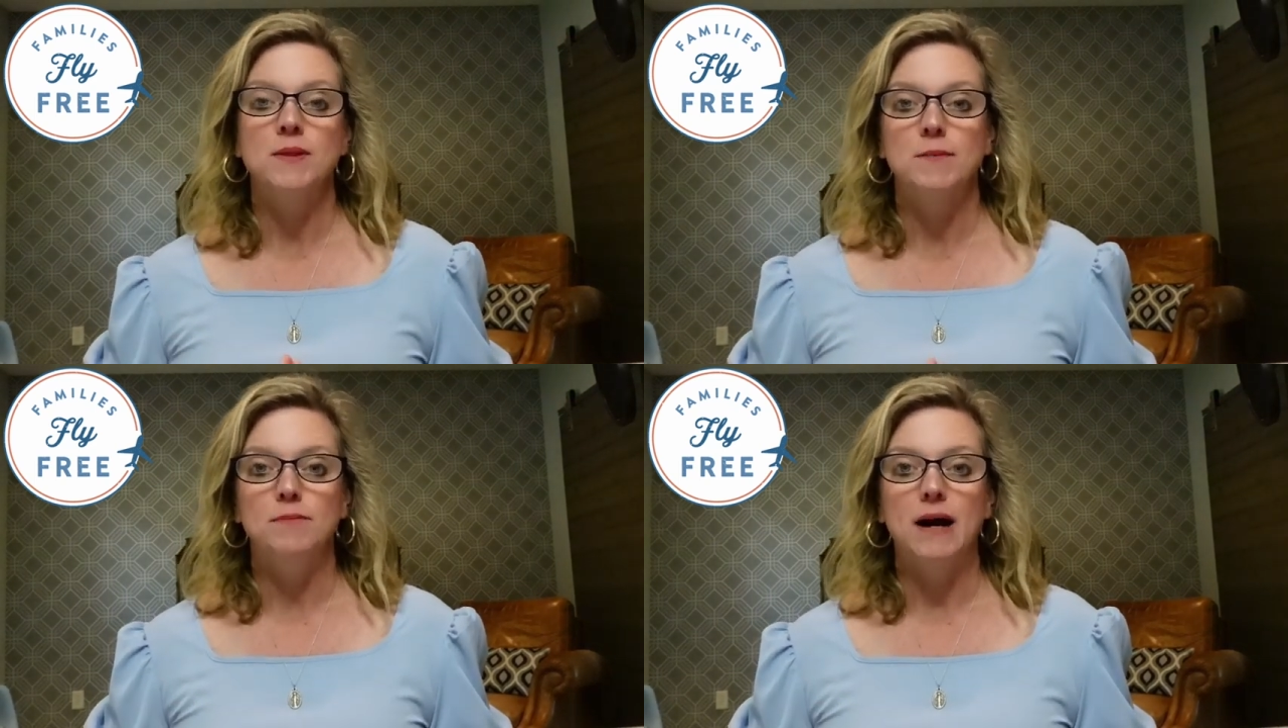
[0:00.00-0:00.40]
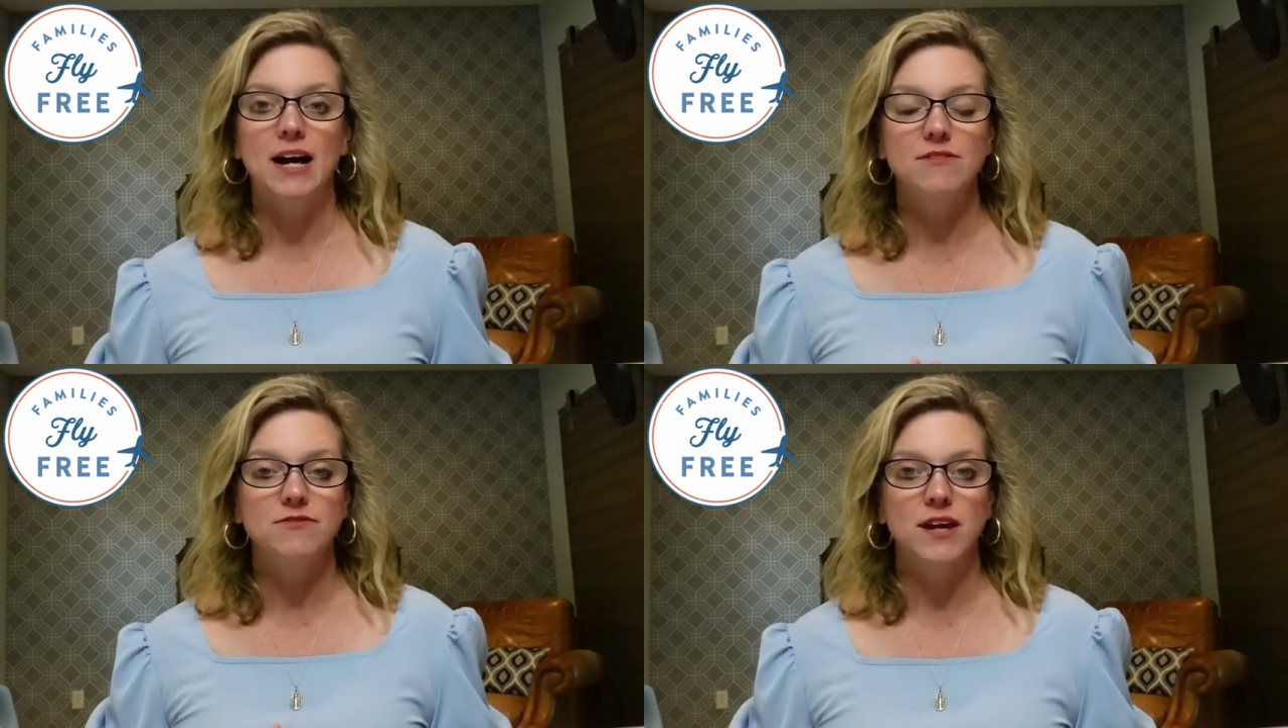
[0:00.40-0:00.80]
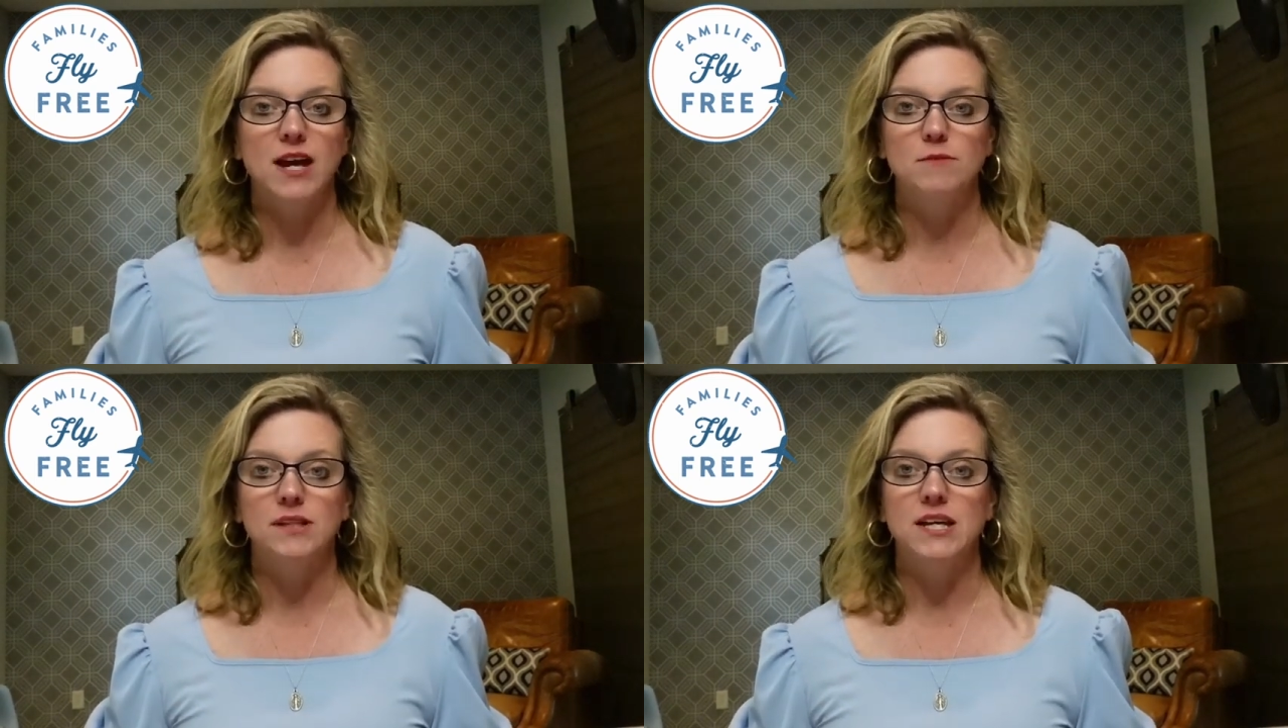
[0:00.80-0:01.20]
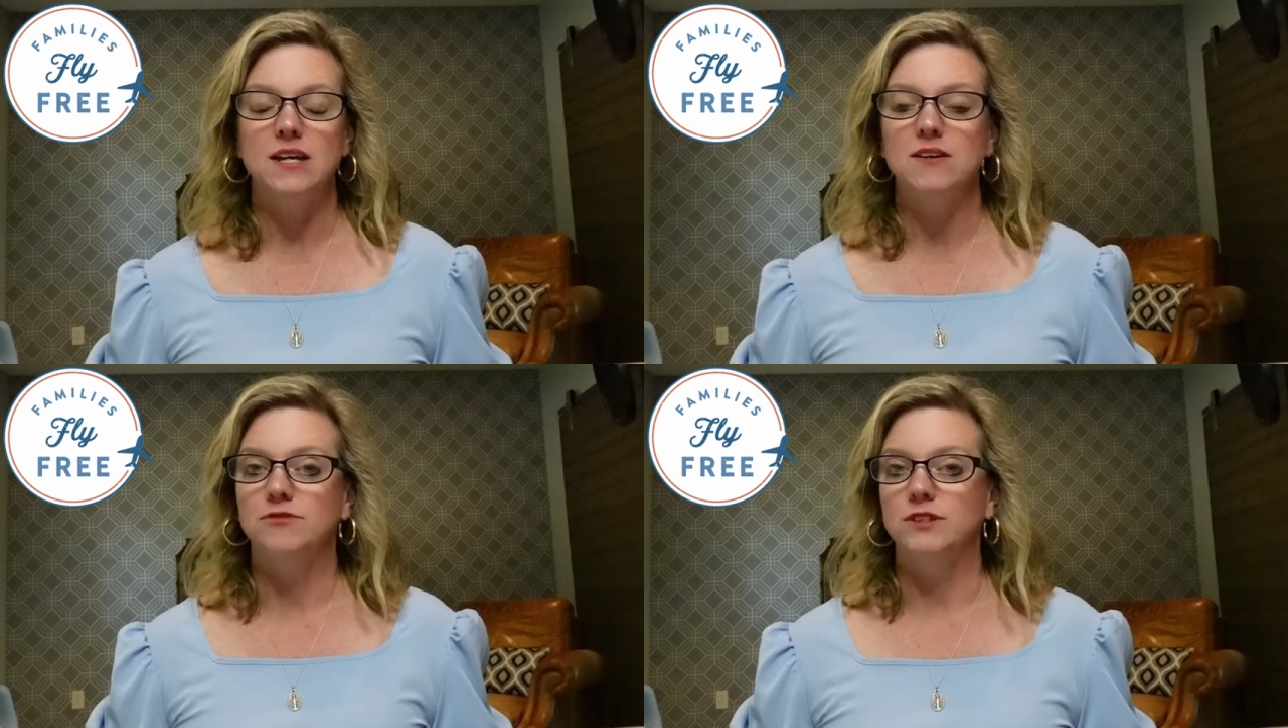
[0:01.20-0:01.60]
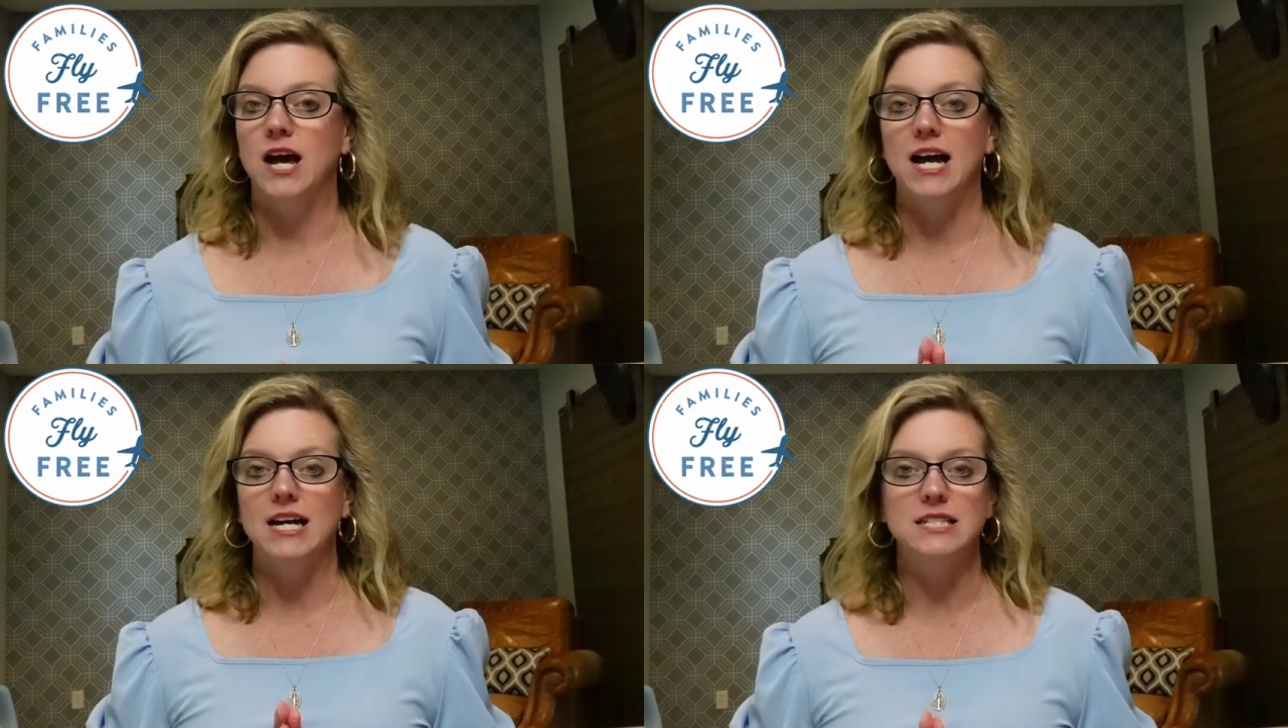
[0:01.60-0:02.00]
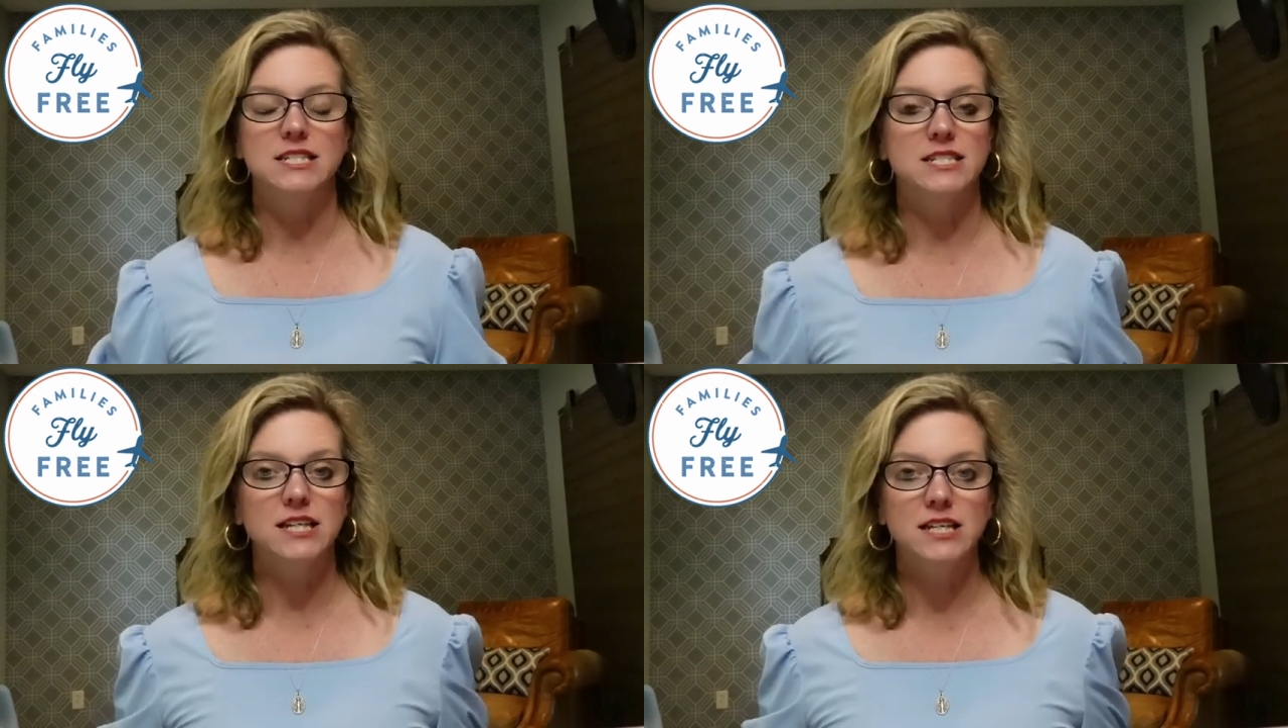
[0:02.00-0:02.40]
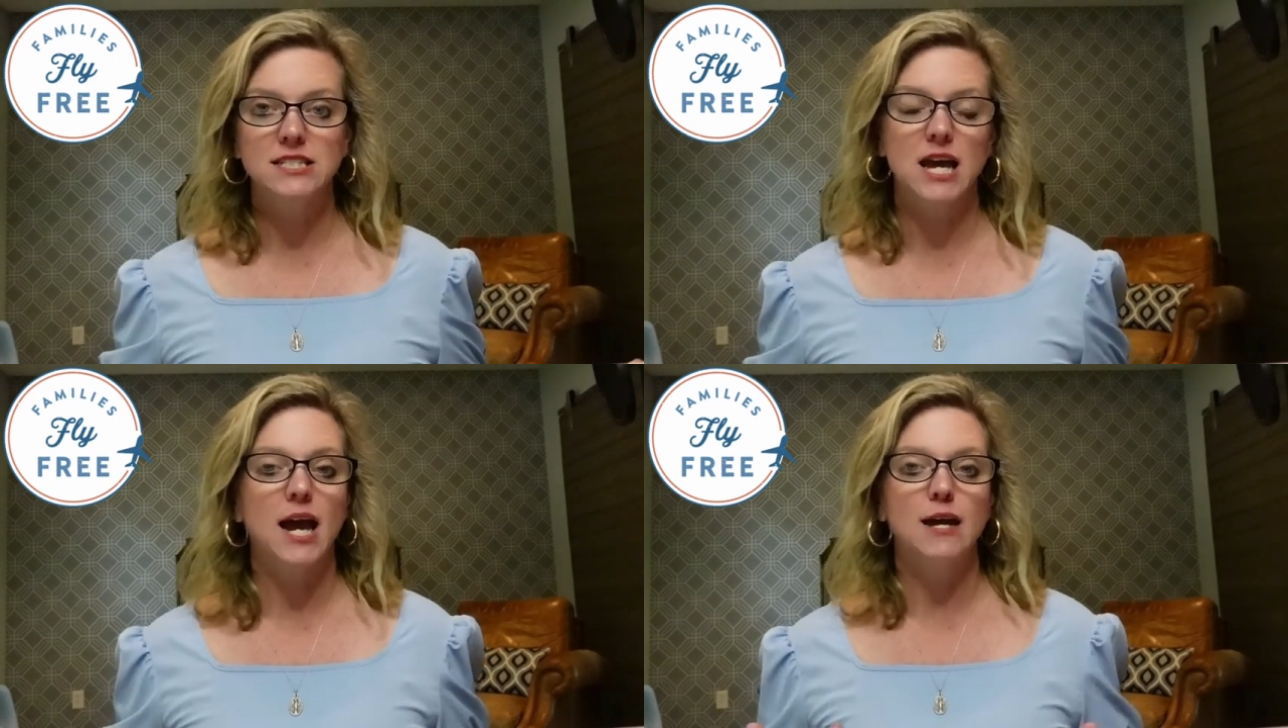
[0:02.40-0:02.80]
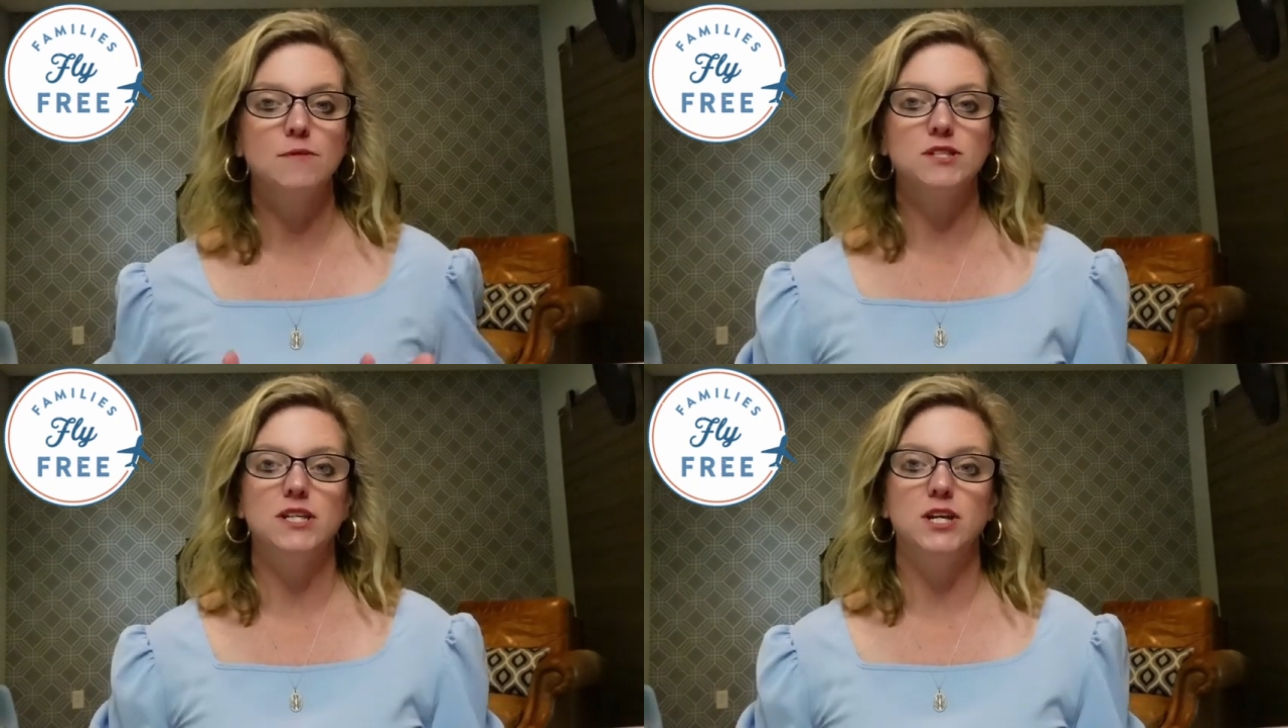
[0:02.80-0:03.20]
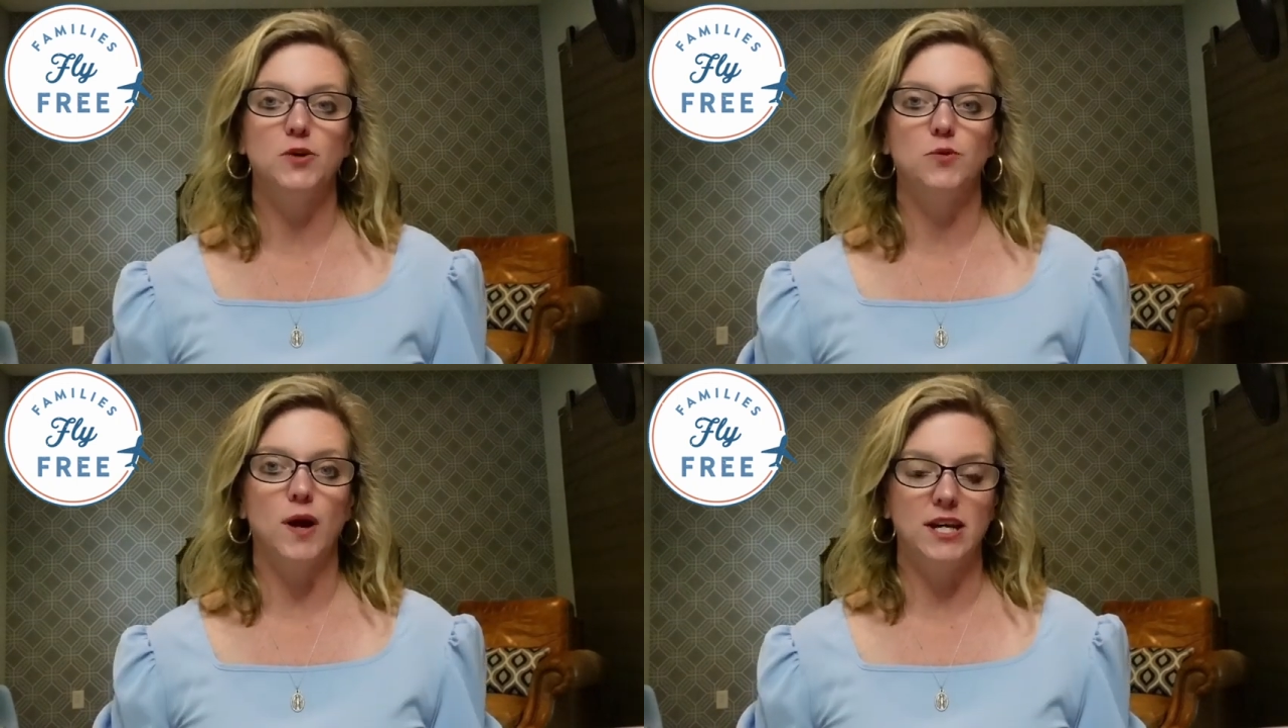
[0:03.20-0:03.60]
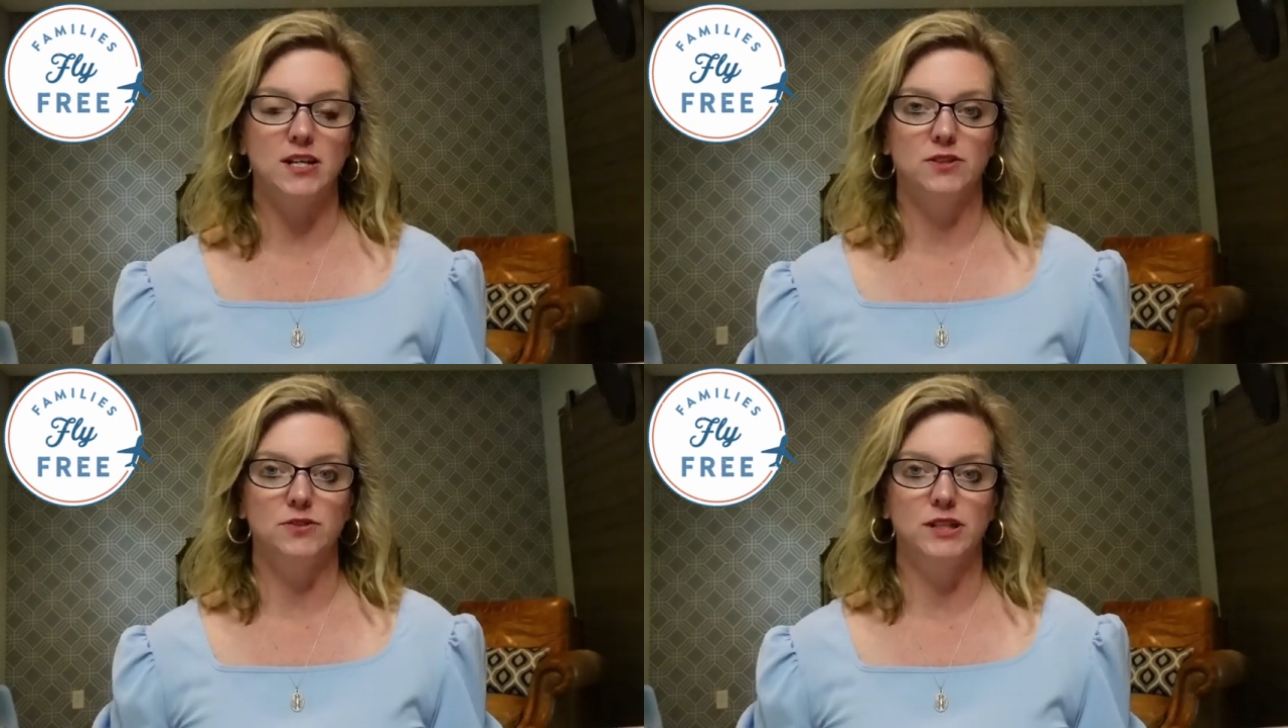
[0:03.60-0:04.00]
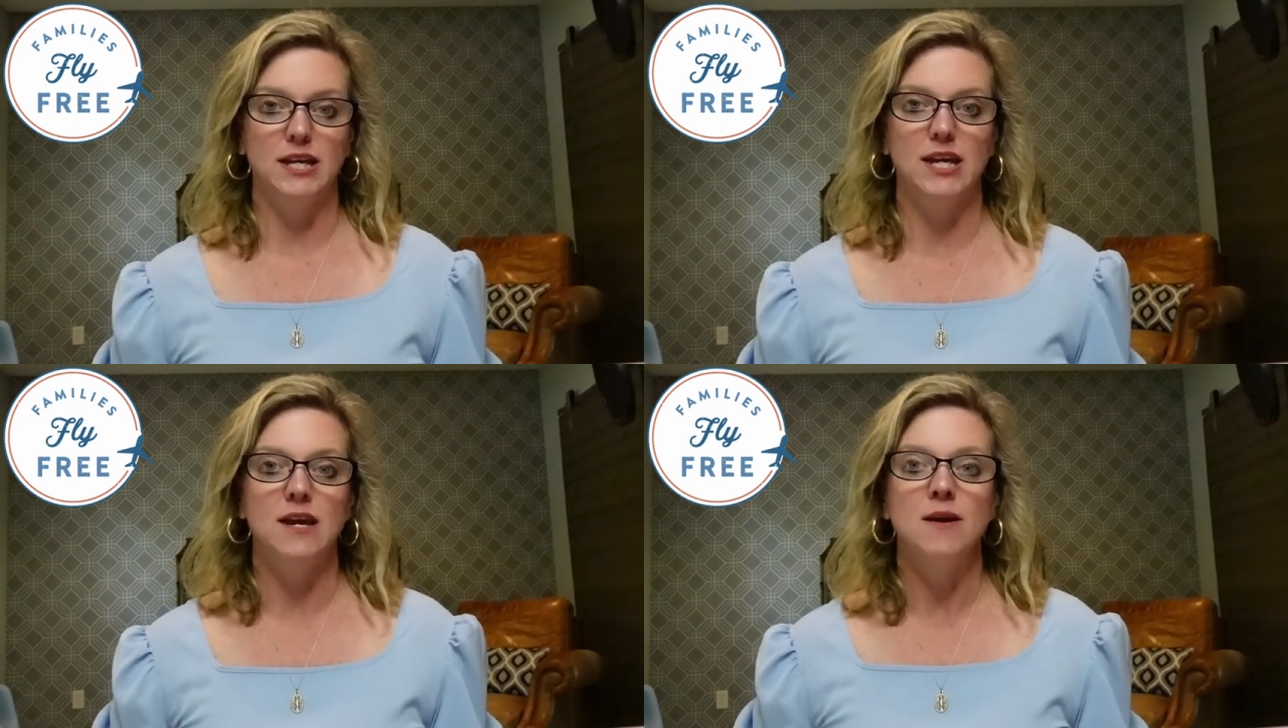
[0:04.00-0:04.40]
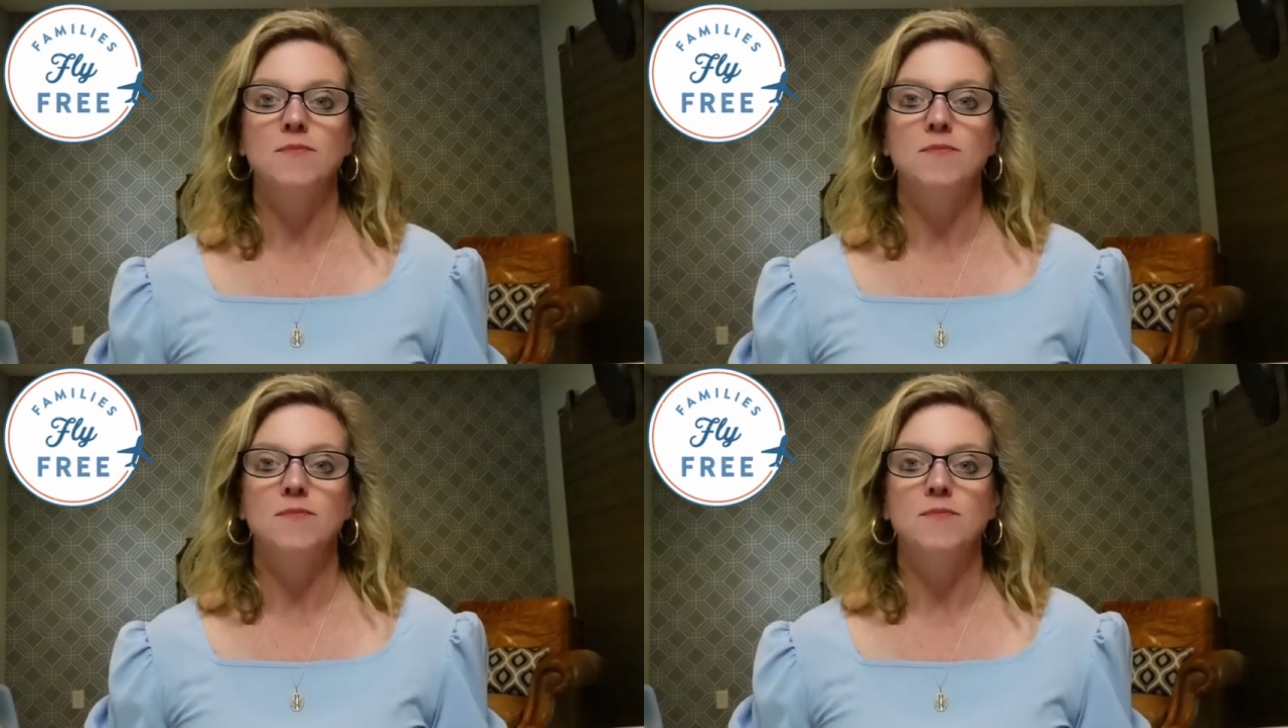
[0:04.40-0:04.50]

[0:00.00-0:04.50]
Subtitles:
My family flies 6 times a year regularly.